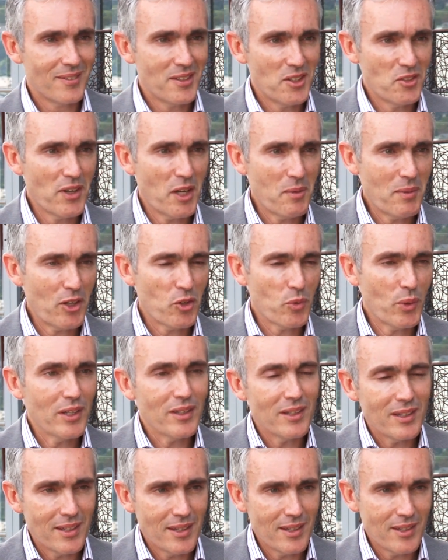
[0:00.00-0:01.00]
you've had about
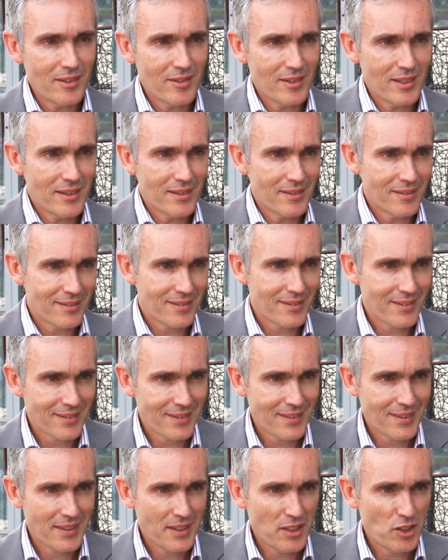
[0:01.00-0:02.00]
20 years in
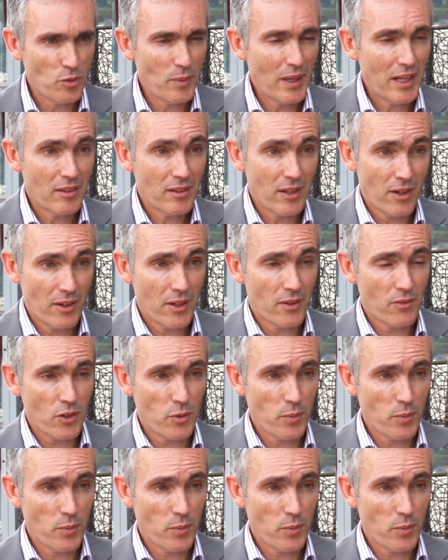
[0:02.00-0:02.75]
humanitarian